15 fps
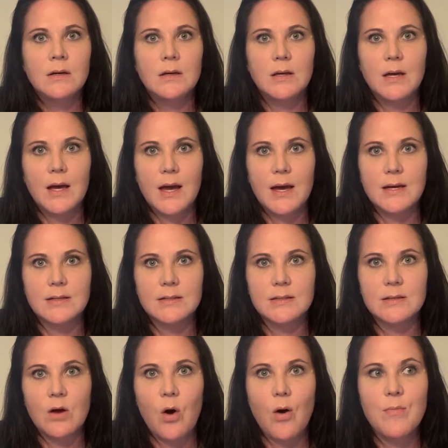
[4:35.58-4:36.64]

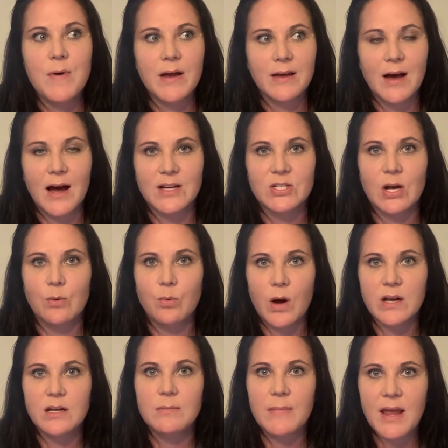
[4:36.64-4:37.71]
Yes. Oh my gosh, I
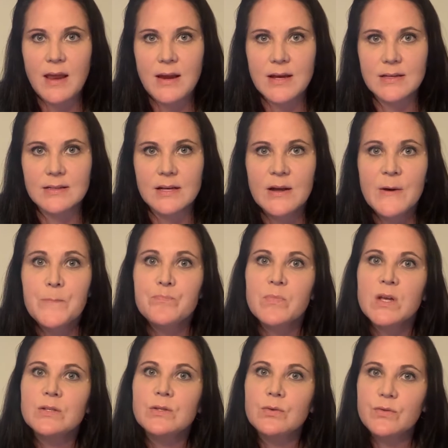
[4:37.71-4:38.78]
wanted mayonnaise.
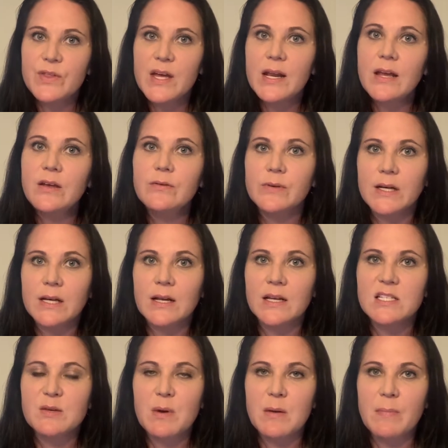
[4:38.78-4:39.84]
So then I could
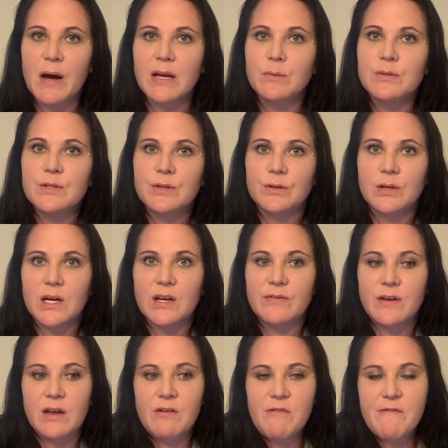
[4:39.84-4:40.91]
recognize that my body was
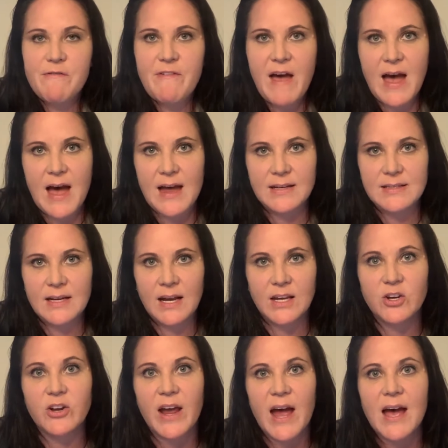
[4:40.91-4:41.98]
craving fat, and I
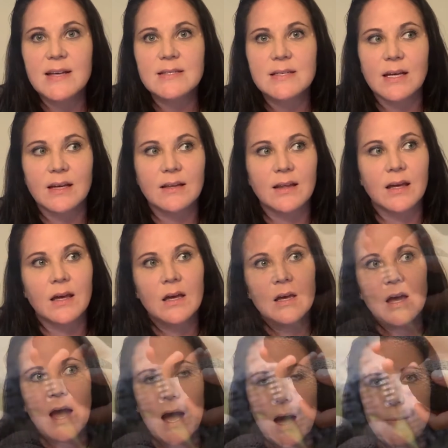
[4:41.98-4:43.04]
could ask it, like,
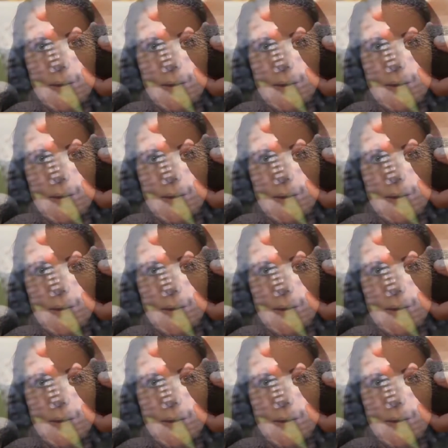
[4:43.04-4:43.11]
how